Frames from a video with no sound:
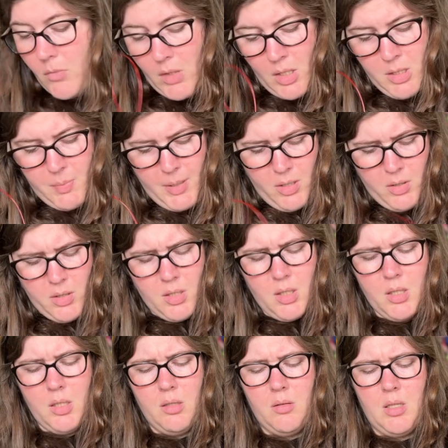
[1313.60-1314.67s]
It's been on
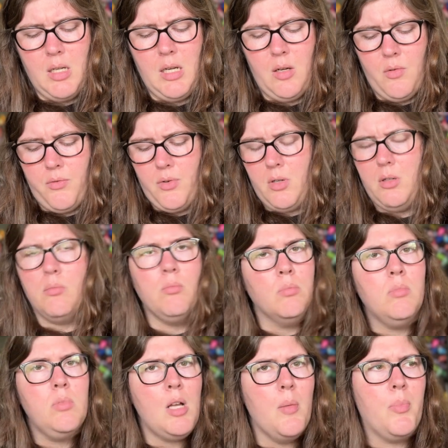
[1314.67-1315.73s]
the needle for
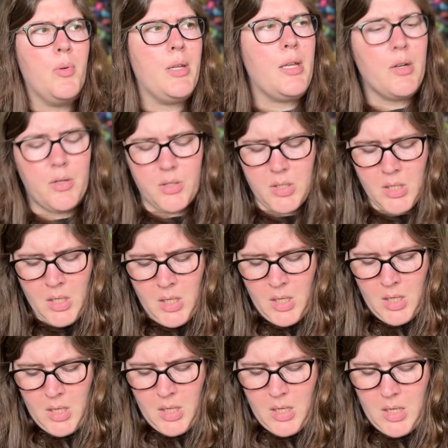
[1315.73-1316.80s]
a couple years.
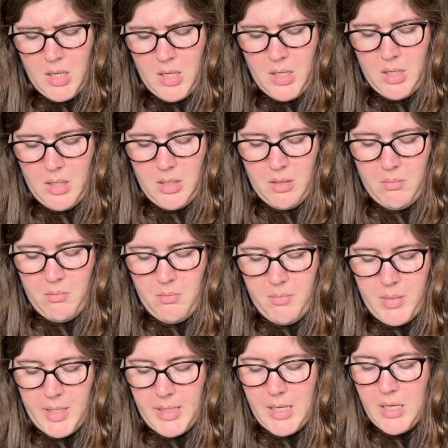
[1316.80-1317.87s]

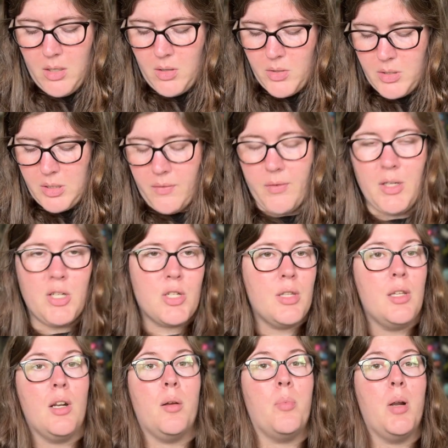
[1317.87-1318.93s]
But getting close to finish, and
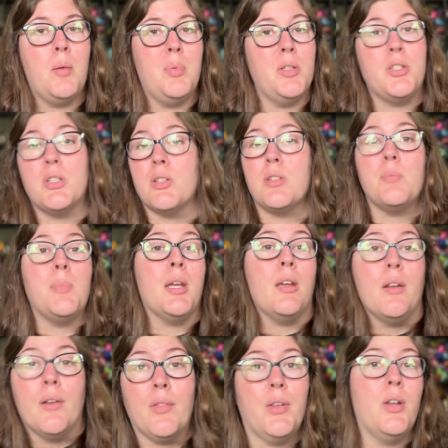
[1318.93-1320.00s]
then I'll probably just pick
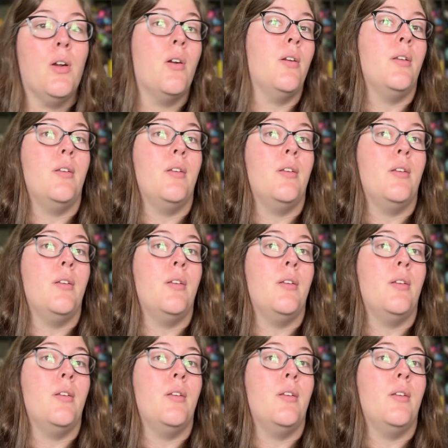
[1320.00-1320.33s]
another yarn